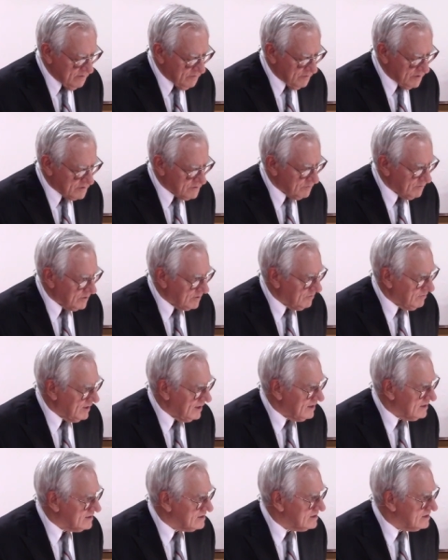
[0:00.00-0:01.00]
which were
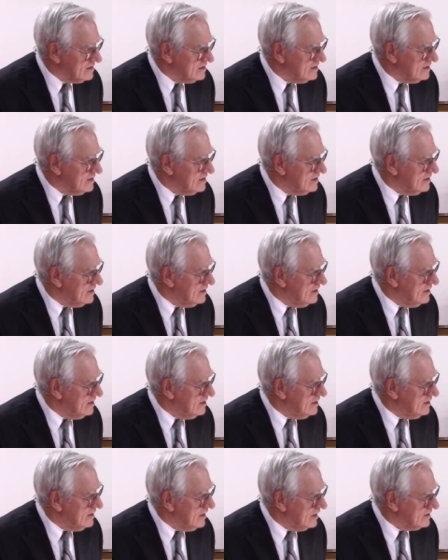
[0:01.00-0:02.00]
Greeks.
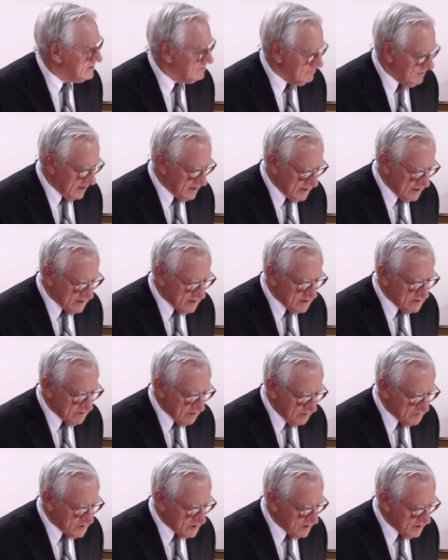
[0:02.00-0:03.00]
That's right in the
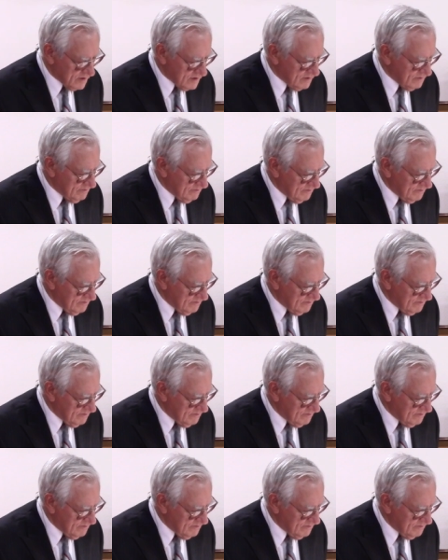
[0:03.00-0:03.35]
scriptures.